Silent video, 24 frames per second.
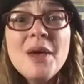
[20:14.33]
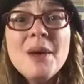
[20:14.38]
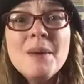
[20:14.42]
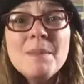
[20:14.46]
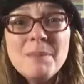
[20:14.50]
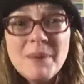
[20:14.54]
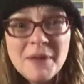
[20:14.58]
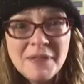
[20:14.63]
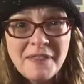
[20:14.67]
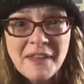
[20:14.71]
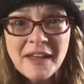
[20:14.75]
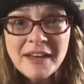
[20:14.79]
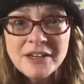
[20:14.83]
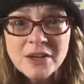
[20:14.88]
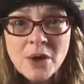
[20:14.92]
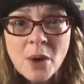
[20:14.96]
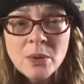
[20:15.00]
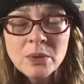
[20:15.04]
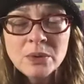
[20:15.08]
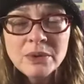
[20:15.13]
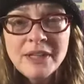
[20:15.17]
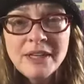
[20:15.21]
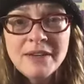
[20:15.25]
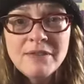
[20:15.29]
but they
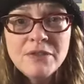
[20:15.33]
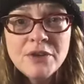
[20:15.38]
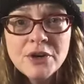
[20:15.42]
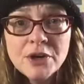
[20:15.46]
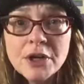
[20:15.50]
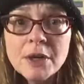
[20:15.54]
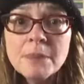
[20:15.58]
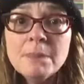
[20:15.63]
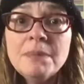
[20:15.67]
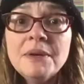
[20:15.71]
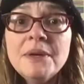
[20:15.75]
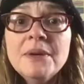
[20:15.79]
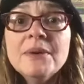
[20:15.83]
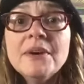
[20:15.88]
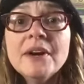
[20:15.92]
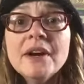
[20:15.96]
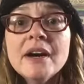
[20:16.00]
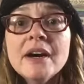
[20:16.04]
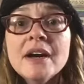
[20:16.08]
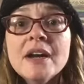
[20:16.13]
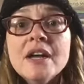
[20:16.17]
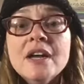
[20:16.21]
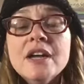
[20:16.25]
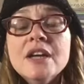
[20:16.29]
don't leave their
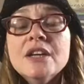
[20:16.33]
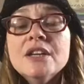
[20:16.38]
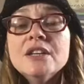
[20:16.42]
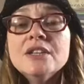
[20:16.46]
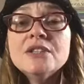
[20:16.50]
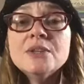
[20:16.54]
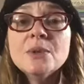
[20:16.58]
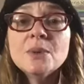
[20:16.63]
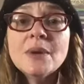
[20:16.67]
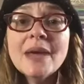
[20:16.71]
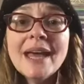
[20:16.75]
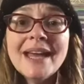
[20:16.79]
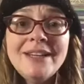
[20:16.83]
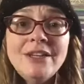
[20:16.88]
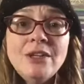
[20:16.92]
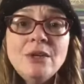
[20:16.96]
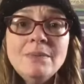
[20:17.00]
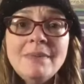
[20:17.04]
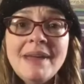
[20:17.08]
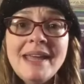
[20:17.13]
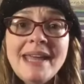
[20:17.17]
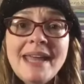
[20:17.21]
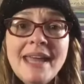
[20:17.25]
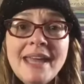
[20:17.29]
computer. So can you
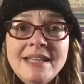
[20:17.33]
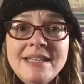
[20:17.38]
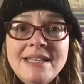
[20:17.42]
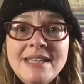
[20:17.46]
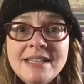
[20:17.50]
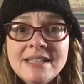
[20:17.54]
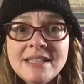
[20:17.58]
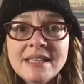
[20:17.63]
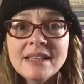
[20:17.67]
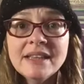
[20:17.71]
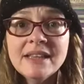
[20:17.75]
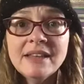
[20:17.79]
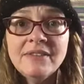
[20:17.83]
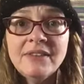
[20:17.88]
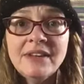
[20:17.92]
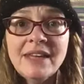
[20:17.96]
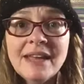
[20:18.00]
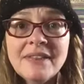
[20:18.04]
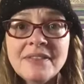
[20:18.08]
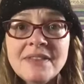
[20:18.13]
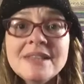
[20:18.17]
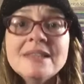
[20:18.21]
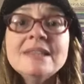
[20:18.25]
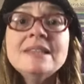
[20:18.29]
make a decent living
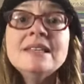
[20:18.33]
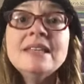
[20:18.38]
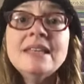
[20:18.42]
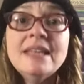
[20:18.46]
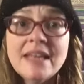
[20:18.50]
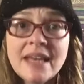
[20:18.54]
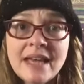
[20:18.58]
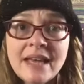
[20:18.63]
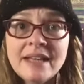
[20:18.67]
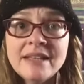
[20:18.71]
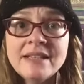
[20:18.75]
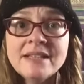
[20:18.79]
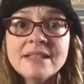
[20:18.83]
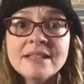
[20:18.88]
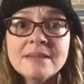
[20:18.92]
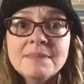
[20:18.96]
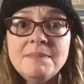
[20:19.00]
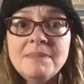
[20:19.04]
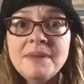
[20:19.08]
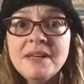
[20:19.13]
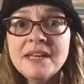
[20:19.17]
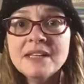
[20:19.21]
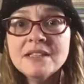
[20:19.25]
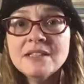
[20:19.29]
at this? Yes,
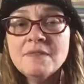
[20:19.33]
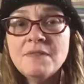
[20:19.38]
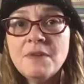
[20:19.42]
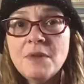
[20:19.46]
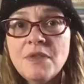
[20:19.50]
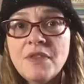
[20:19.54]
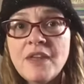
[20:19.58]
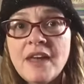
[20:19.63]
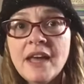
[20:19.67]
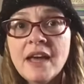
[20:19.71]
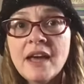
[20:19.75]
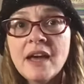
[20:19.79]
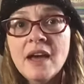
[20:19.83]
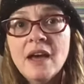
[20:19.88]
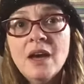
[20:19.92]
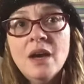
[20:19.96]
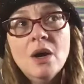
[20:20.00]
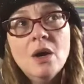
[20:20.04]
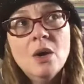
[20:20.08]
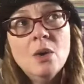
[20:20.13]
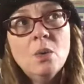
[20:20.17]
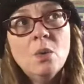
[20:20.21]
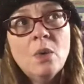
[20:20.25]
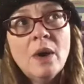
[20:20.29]
because if you think,
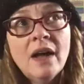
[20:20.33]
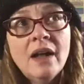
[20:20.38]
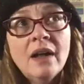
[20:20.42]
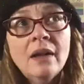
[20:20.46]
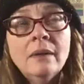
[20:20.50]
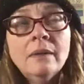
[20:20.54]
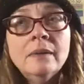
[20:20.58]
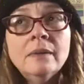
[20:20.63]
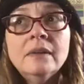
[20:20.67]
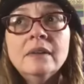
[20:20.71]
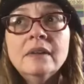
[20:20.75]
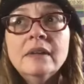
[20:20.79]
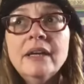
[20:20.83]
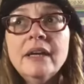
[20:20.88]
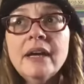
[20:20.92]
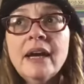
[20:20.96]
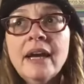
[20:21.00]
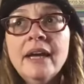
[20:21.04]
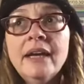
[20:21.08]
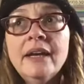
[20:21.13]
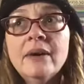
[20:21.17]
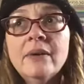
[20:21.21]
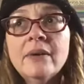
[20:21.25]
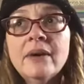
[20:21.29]
well,
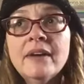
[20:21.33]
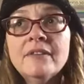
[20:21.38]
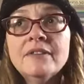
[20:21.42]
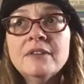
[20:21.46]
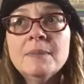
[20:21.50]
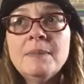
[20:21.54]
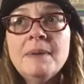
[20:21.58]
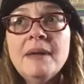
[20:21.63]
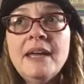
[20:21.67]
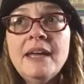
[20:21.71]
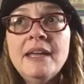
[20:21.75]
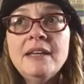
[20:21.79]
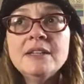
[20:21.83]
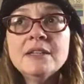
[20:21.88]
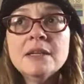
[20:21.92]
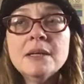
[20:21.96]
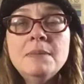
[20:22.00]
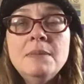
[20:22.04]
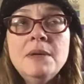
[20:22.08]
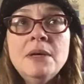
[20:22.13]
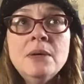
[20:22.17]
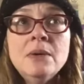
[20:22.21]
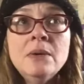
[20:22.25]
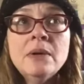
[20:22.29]
I don't have to pay to
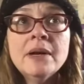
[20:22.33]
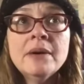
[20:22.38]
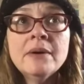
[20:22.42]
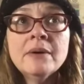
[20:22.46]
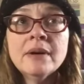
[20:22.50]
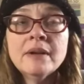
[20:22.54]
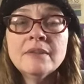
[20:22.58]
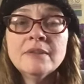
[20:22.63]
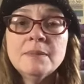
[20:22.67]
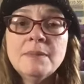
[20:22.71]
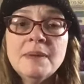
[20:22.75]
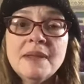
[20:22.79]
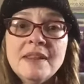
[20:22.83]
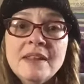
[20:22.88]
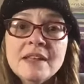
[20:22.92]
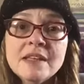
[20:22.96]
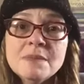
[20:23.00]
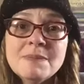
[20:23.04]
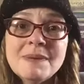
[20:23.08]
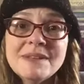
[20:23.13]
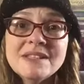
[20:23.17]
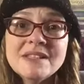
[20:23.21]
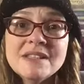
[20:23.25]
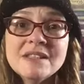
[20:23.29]
commute, I don't have to pay the
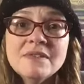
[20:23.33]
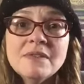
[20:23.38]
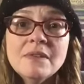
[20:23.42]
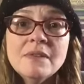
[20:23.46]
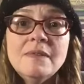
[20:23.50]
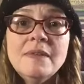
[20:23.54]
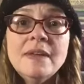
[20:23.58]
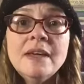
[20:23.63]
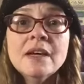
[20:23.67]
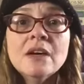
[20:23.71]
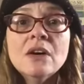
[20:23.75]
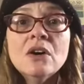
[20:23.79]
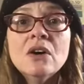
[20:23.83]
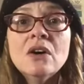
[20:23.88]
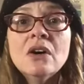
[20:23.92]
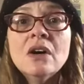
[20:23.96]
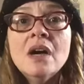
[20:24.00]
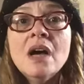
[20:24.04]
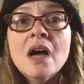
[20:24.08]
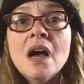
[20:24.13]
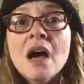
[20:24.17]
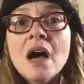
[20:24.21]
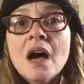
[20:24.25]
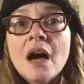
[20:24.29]
expenses of a vehicle,
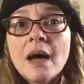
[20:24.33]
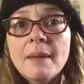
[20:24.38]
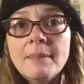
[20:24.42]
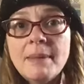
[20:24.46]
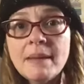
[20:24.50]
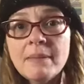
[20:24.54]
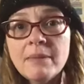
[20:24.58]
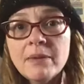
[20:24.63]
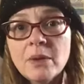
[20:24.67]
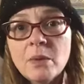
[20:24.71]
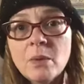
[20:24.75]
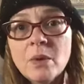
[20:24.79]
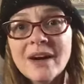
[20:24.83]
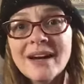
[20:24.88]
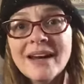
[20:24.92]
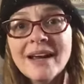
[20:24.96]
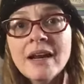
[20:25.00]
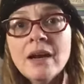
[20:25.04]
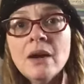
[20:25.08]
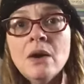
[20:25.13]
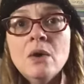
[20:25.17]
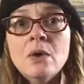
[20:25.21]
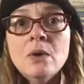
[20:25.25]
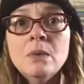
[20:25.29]
I'm able to work
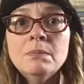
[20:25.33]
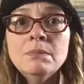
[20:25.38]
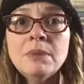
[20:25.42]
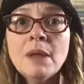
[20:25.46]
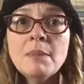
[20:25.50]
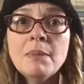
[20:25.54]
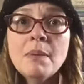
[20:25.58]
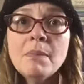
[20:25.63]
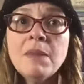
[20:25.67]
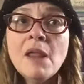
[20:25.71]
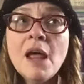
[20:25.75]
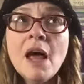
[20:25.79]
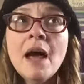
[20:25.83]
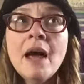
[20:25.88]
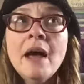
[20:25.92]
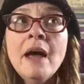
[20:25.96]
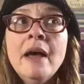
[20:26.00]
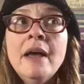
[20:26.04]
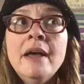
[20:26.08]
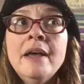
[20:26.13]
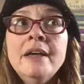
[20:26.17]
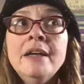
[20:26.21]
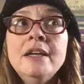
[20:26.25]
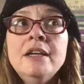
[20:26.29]
at home, blah, blah, blah.
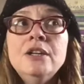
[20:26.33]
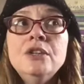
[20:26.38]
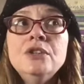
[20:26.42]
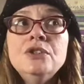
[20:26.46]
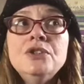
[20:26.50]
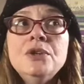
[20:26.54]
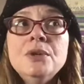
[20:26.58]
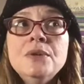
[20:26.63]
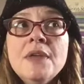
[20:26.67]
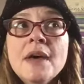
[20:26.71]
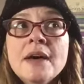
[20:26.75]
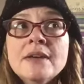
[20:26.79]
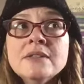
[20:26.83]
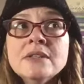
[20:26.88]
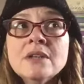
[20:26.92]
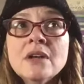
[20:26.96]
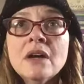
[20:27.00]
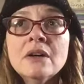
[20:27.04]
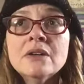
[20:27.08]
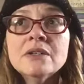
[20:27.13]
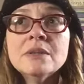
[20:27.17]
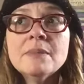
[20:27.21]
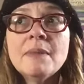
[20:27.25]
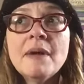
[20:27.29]

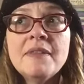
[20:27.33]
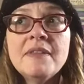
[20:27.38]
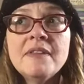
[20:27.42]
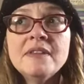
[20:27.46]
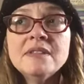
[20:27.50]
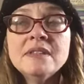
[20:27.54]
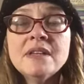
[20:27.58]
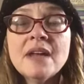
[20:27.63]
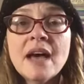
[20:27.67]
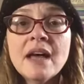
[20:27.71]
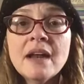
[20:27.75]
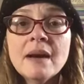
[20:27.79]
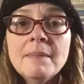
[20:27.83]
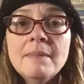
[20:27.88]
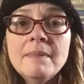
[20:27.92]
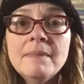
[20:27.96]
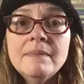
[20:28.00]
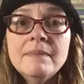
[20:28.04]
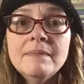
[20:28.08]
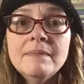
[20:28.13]
$2,000 a month is not a